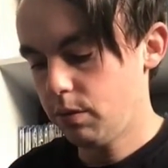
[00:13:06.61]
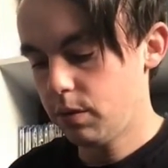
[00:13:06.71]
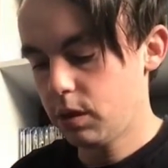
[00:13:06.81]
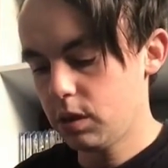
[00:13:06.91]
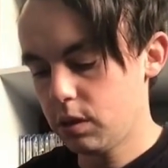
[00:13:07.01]

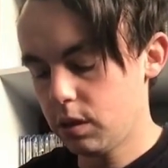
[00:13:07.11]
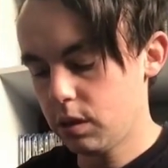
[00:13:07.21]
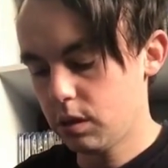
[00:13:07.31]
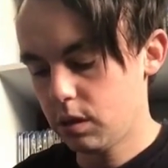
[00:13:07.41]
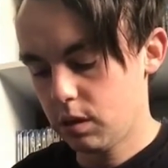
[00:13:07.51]
first
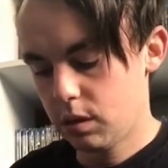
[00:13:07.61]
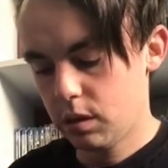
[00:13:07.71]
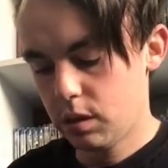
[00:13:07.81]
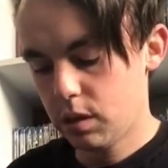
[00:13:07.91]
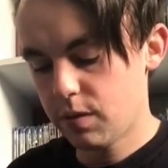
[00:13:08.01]

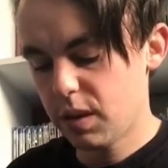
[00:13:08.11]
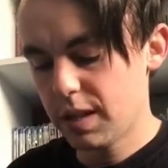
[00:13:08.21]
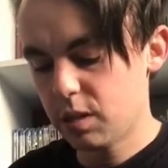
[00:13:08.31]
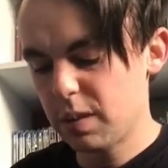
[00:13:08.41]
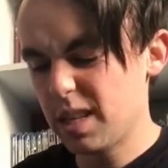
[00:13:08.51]
cover,
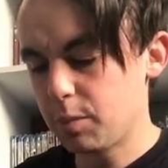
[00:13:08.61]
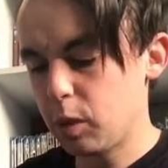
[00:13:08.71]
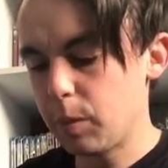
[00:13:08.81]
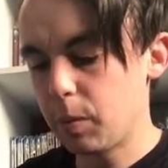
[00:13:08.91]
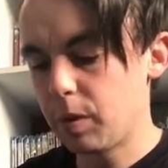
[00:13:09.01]
this one's
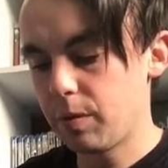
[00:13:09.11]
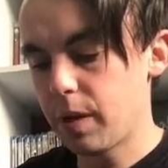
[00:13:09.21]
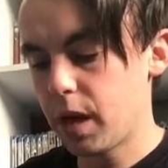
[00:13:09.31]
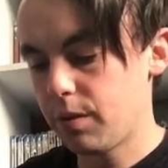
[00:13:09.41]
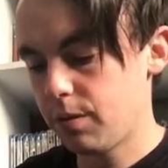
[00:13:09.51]
probably my
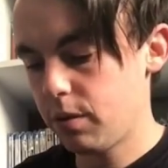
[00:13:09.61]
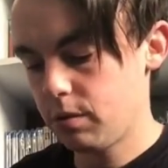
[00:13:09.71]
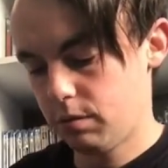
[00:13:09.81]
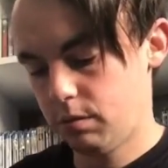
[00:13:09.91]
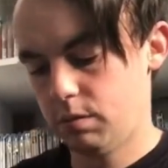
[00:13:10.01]
favourite
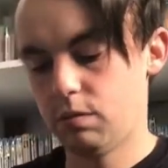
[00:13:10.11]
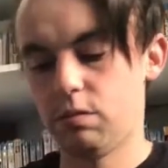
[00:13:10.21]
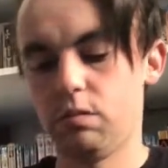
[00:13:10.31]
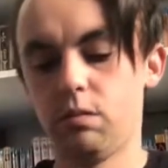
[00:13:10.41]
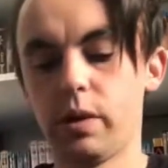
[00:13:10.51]

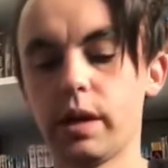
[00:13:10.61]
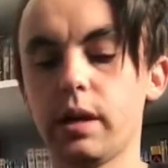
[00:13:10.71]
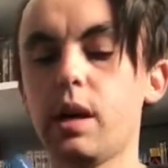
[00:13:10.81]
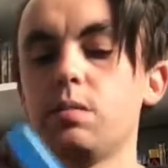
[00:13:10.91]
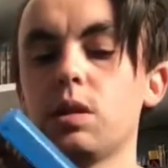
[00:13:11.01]
when it
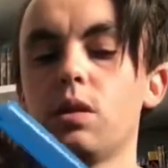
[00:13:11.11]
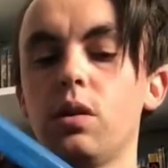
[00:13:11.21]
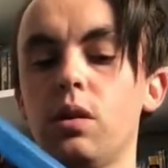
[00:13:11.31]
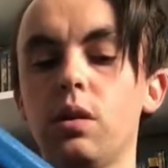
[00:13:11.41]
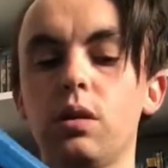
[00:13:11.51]
comes to
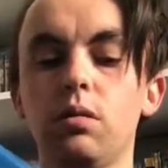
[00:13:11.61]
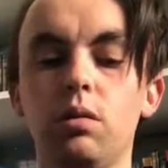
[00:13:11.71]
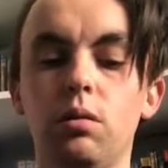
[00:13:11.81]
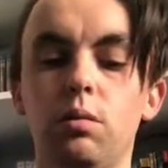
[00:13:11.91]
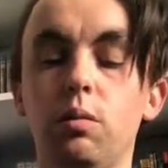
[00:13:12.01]
the
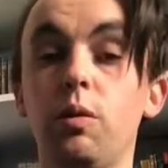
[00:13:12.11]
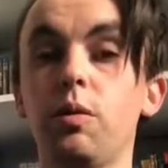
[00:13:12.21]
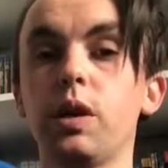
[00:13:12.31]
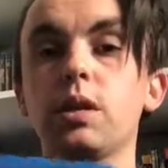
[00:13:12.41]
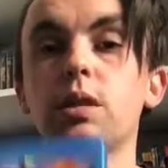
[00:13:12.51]

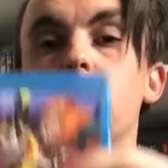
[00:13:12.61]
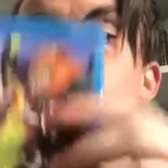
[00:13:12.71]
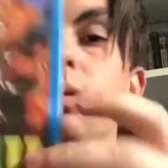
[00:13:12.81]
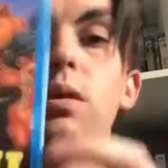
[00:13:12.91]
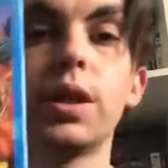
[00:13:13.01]
reverse
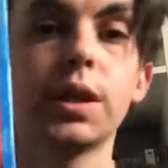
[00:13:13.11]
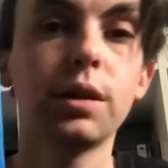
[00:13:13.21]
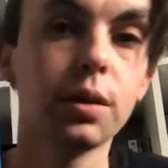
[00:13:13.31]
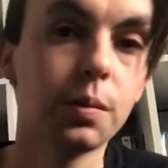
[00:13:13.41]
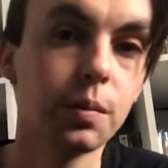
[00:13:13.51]
artwork.
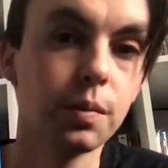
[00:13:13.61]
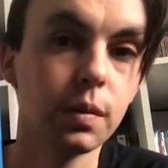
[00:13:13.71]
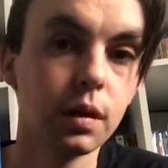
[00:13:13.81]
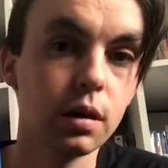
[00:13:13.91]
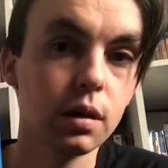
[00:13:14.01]

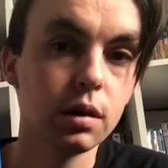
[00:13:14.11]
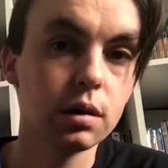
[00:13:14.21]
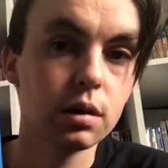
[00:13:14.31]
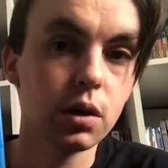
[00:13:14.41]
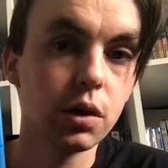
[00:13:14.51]

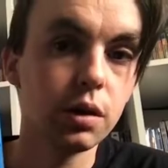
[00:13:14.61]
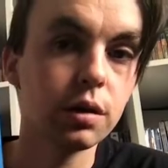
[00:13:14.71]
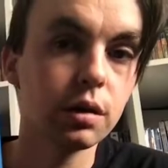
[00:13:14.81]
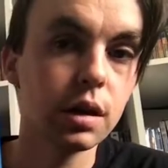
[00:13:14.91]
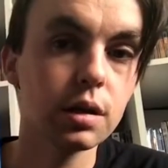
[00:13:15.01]
So
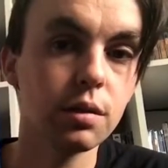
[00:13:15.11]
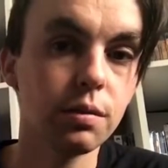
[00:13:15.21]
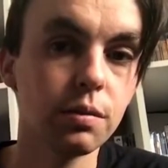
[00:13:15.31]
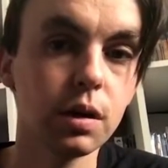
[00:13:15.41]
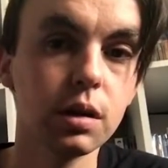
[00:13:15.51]
there's the
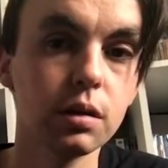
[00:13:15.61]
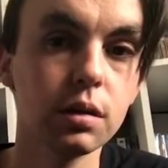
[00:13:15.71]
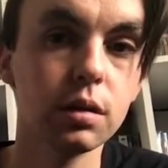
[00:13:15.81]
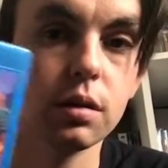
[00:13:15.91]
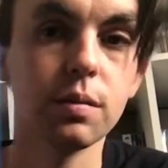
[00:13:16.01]

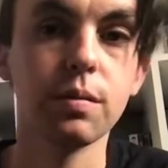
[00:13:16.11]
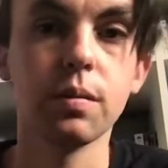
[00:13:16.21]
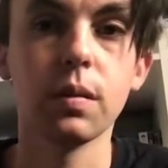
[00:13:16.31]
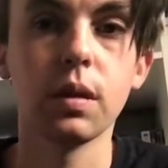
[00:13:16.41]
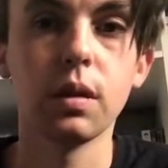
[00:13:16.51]
front,
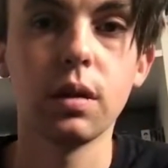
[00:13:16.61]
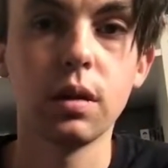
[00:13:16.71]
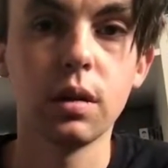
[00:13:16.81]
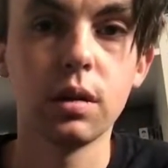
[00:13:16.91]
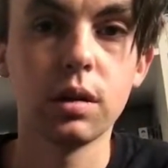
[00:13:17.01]

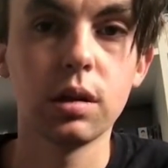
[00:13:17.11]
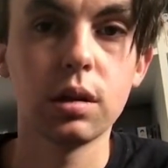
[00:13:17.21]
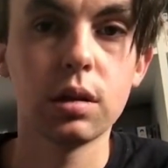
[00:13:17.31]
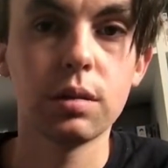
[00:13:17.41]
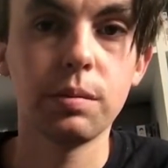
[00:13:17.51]

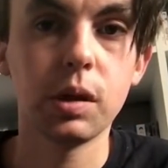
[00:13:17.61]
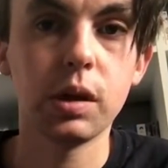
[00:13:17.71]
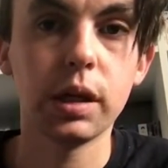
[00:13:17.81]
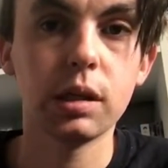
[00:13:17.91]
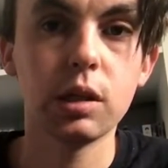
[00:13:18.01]

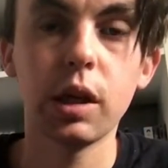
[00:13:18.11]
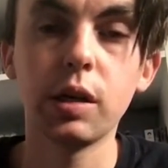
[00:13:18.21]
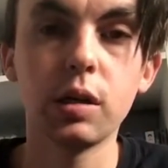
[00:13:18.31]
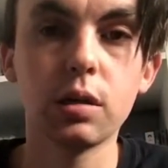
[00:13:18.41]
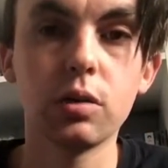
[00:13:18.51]
spine
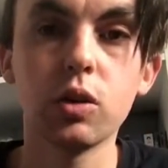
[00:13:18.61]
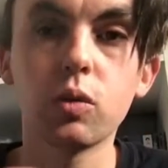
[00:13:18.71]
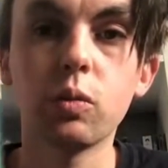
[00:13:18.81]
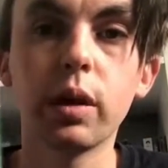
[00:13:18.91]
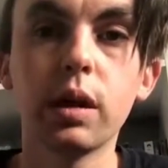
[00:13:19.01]
changes to
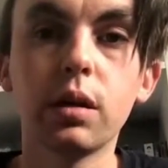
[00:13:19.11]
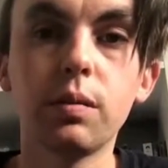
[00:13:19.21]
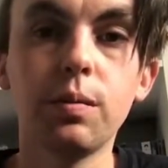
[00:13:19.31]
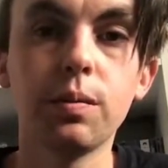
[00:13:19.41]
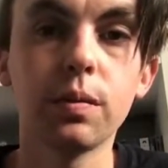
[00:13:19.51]

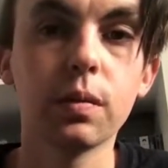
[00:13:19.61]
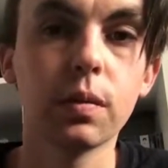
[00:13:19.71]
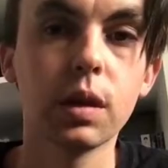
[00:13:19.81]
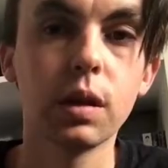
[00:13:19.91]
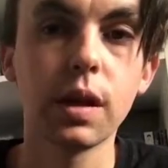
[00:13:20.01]
shredder,
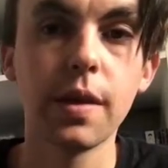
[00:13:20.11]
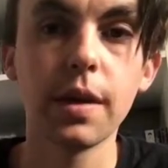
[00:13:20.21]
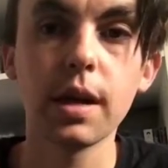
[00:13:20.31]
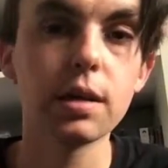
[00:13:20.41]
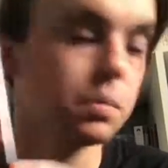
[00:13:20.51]
and then
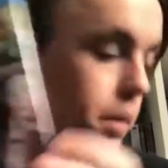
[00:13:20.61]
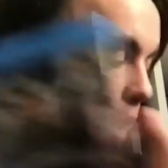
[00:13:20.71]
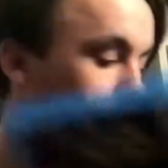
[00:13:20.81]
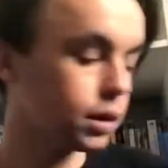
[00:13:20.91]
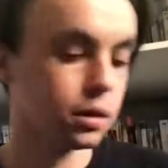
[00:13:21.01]
there's the
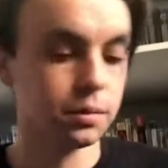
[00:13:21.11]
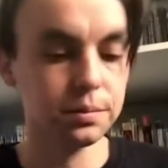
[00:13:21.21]
back,